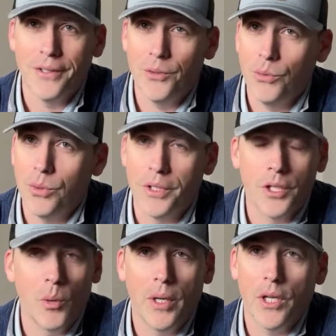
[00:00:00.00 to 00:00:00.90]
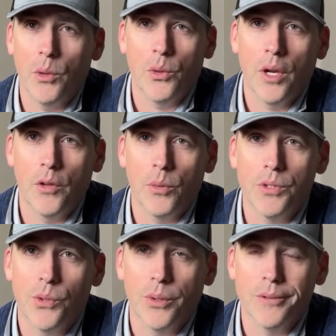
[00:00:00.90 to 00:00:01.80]
you really don't want to go to another
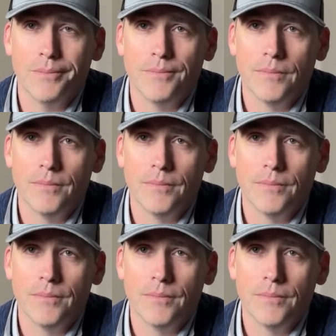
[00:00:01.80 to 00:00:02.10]
resort.